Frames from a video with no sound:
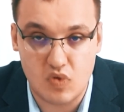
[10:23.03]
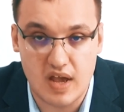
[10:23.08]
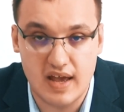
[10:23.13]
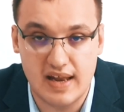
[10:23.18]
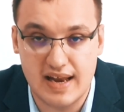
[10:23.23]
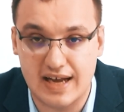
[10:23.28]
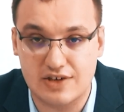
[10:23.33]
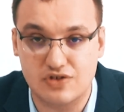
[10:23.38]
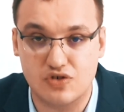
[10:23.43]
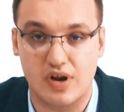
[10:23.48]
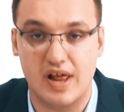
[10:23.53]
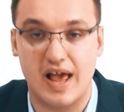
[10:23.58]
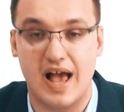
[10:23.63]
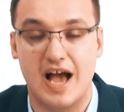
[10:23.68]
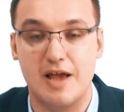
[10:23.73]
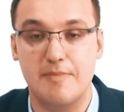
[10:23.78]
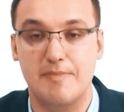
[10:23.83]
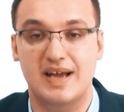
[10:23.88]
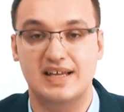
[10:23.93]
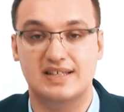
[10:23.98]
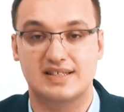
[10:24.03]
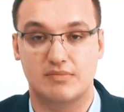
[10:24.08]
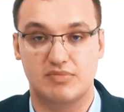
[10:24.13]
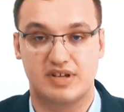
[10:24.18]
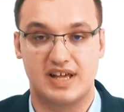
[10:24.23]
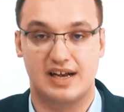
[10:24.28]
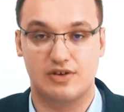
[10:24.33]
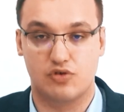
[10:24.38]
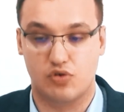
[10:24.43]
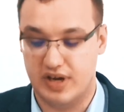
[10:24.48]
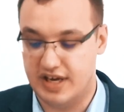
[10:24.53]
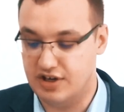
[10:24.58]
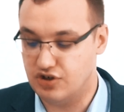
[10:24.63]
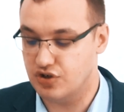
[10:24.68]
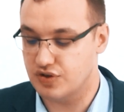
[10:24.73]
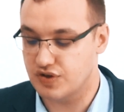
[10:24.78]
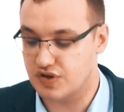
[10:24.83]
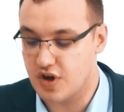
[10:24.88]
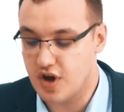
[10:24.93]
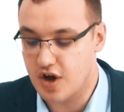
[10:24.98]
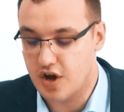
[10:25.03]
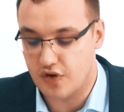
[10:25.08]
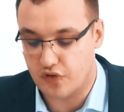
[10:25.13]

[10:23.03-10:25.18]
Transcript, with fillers: And actually, I made some calculations.